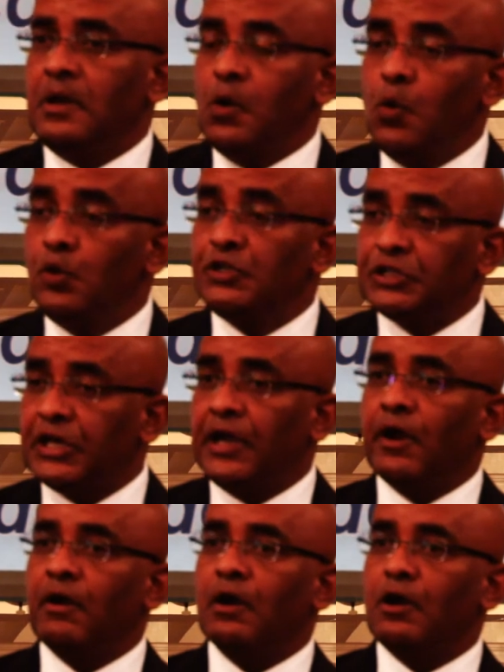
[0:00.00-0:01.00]
who
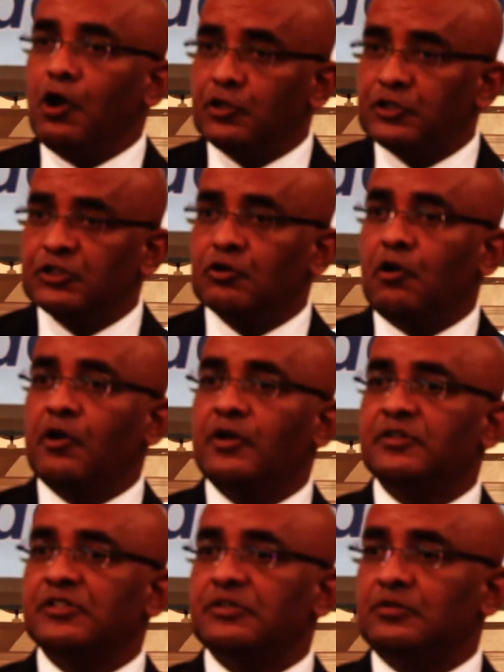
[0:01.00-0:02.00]
share
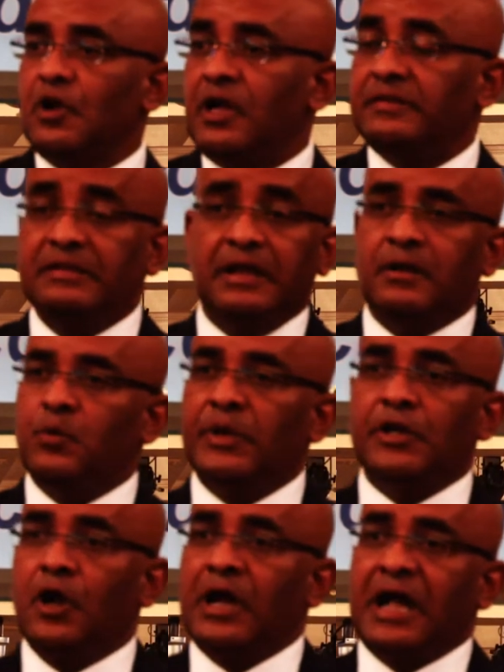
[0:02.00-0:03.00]
concerns, not take, we're
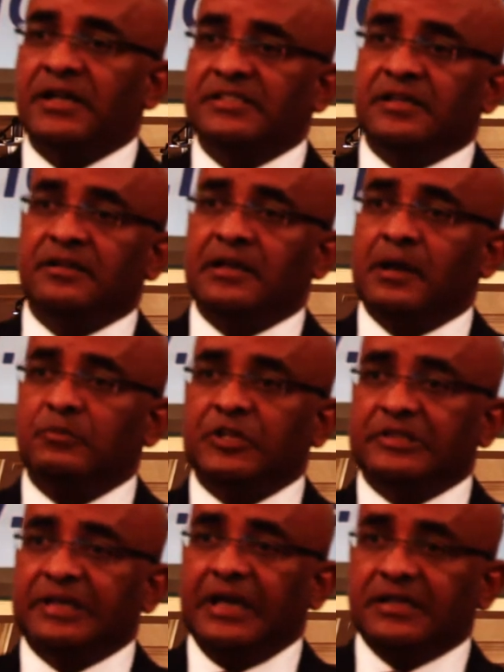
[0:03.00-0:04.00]
not asking them
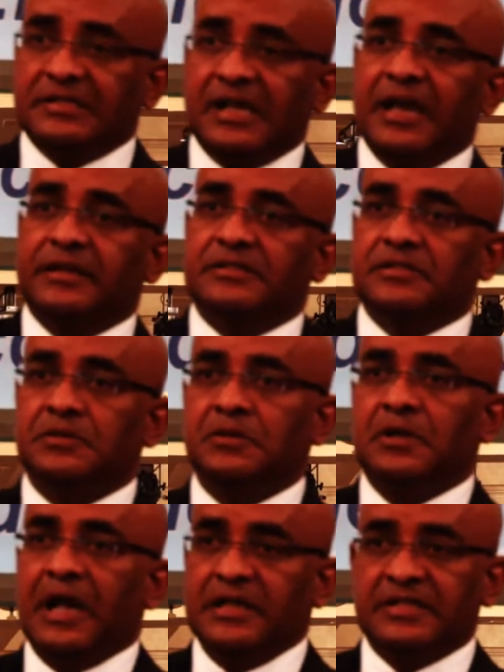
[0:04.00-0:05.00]
to take sides
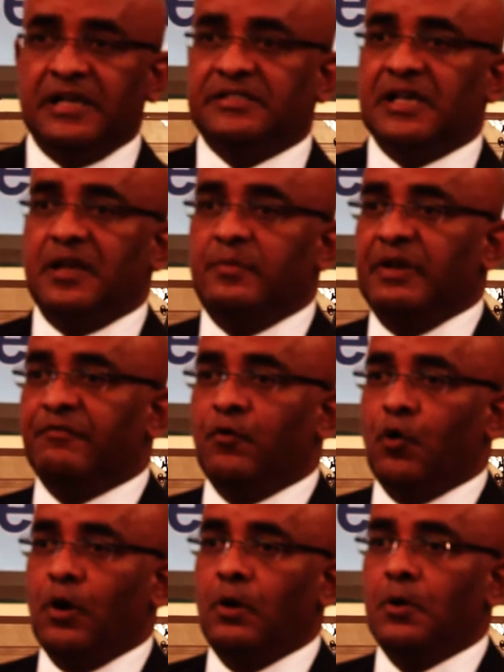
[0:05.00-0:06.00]
as I said
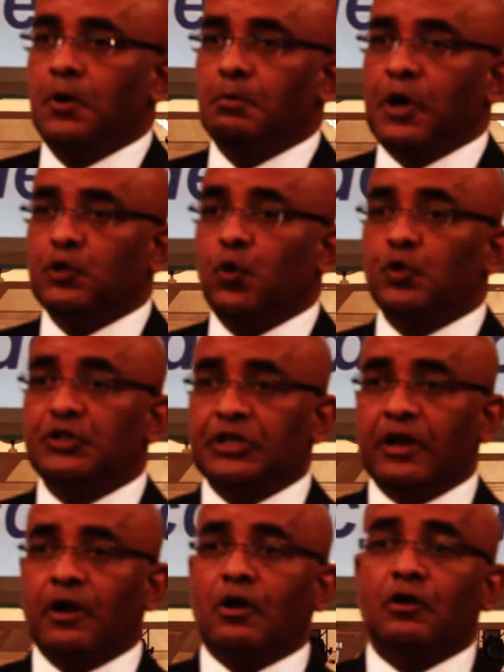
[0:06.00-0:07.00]
before, but who
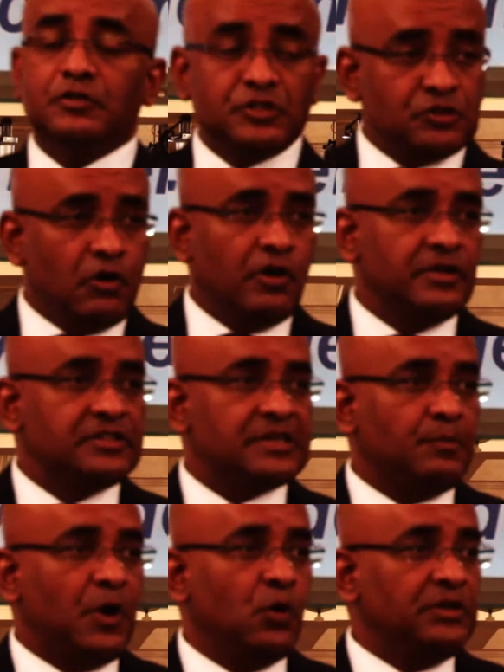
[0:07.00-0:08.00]
share concerns
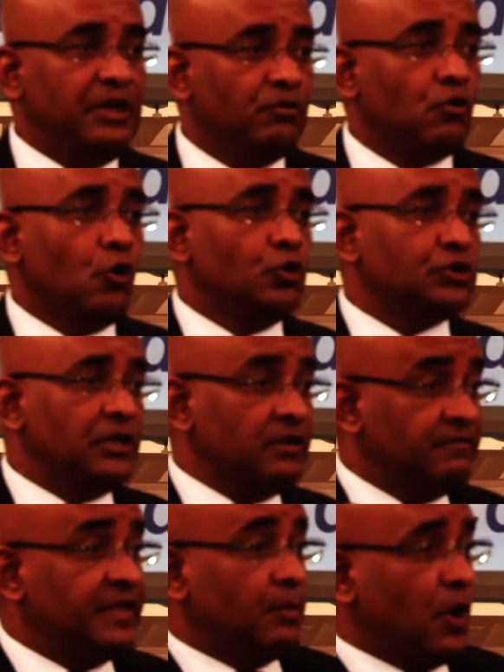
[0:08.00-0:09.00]
about erosion
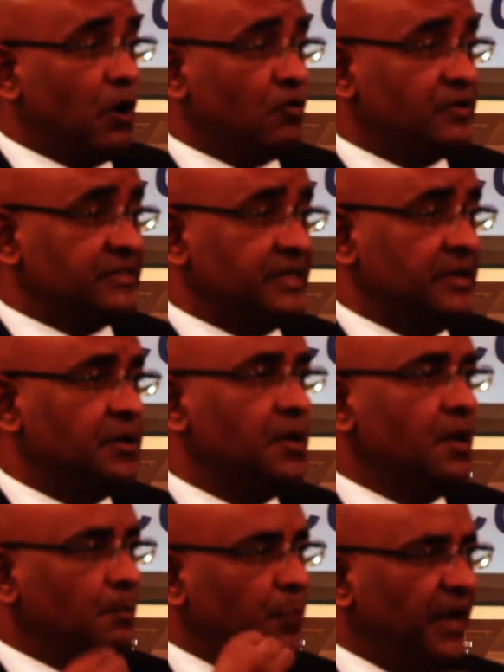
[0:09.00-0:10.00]
of democracy.
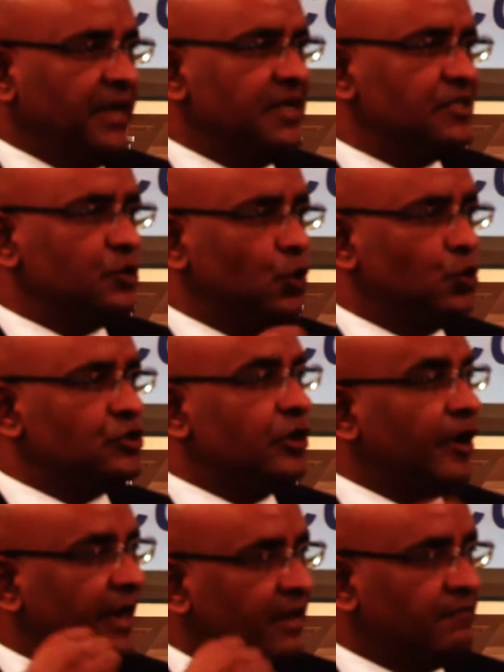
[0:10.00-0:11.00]
Please use
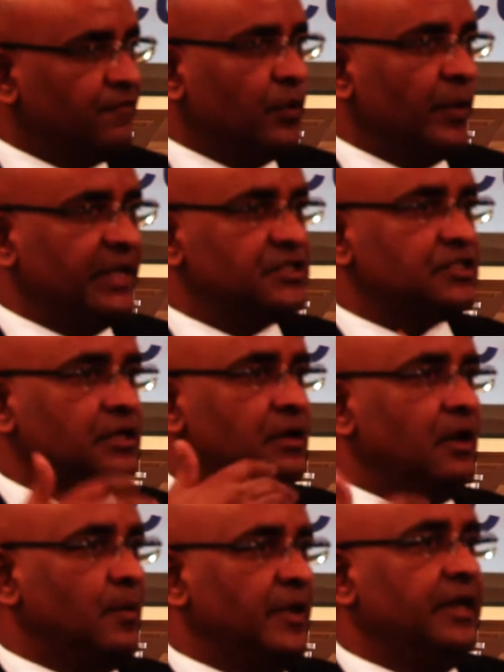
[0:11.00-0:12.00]
your influence to
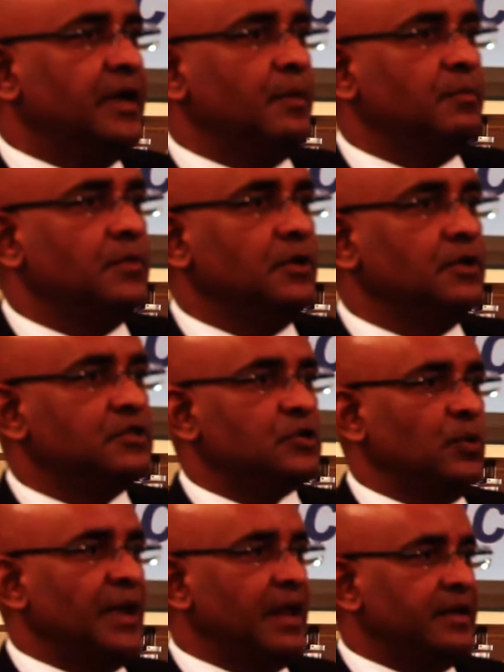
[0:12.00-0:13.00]
lobby them
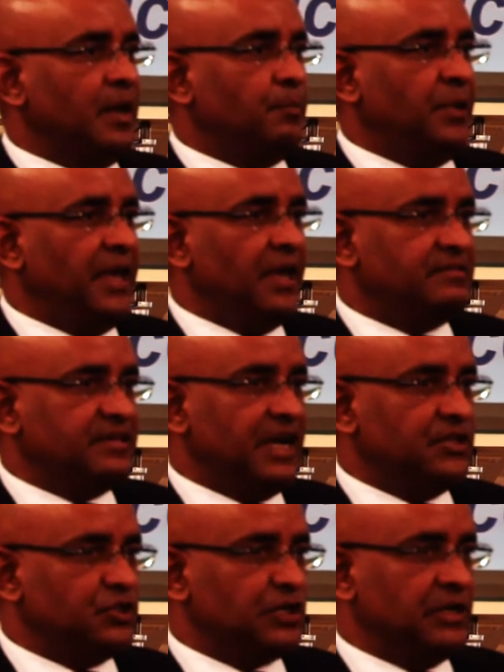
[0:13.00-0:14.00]
so that they pay
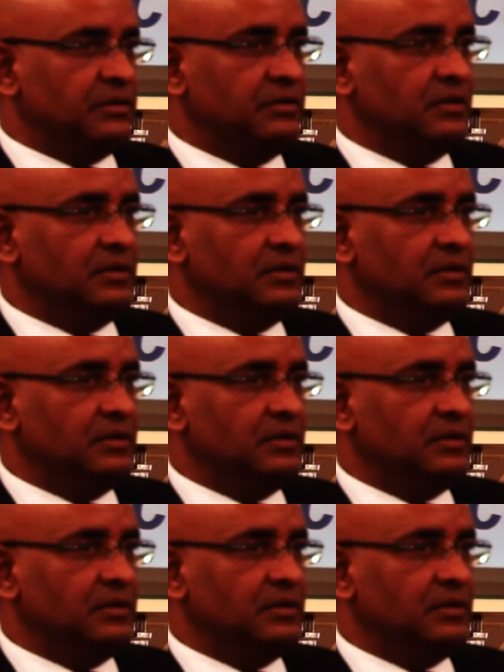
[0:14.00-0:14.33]
attention